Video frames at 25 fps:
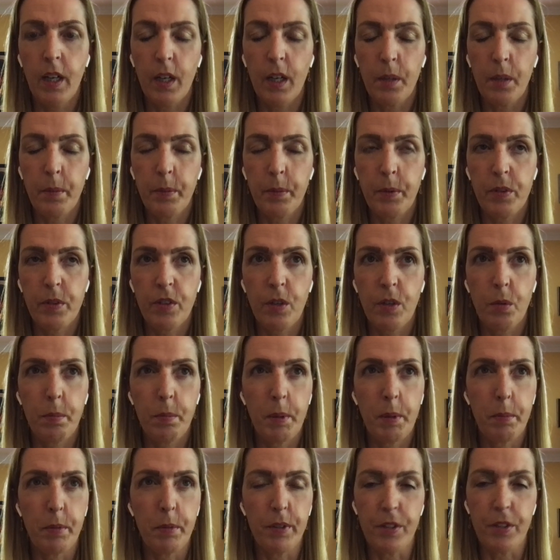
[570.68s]
Yeah, because I
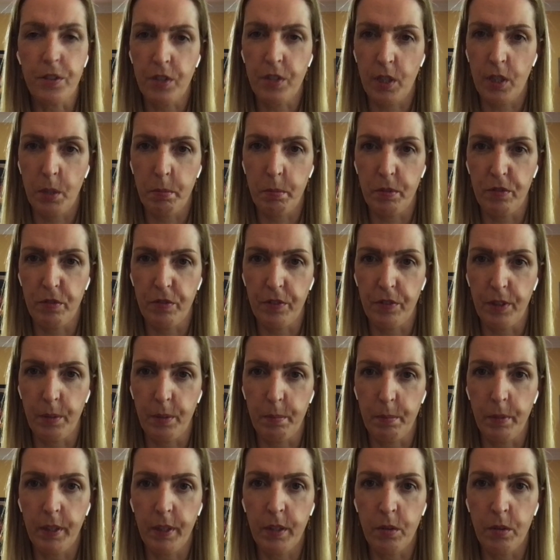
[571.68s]
remember at the time of
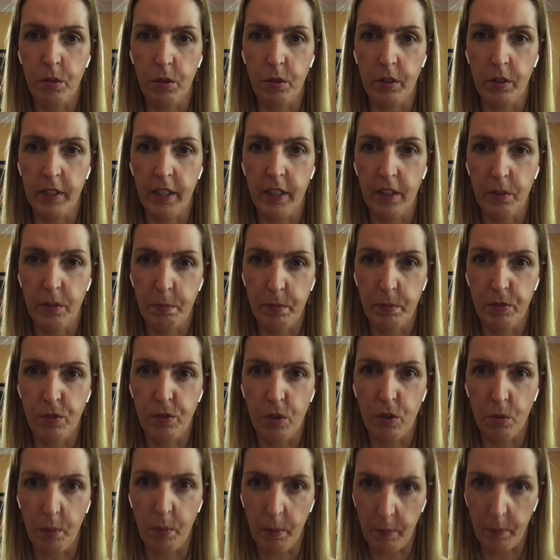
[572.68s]
my court case,
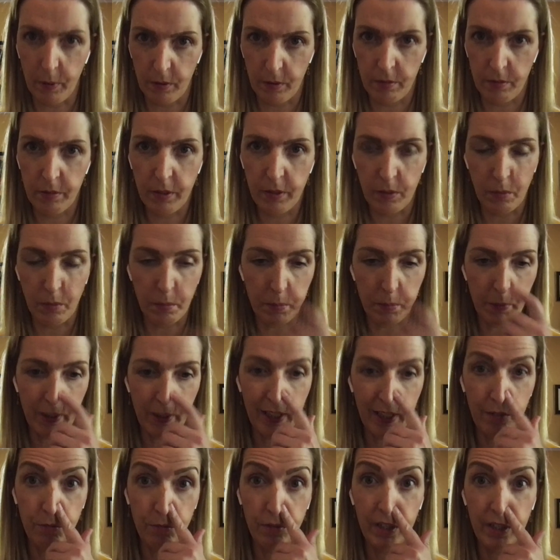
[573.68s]
before we were, we
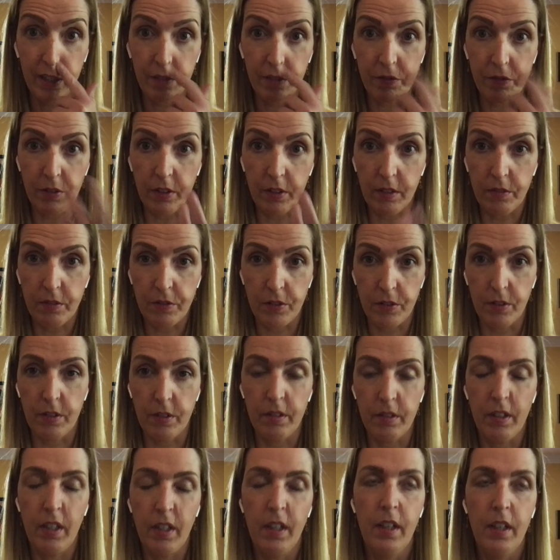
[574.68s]
were getting ready
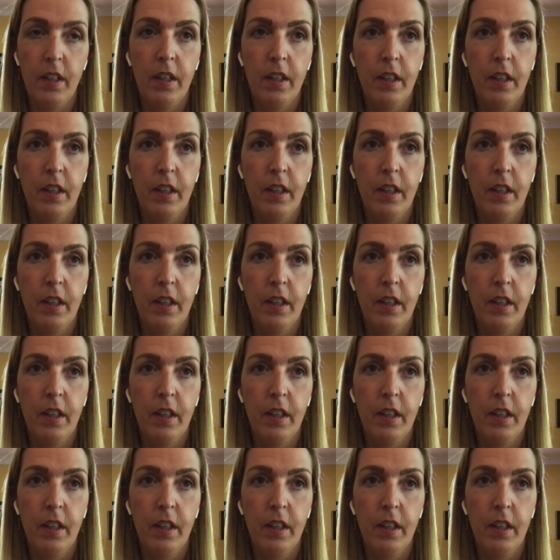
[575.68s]
for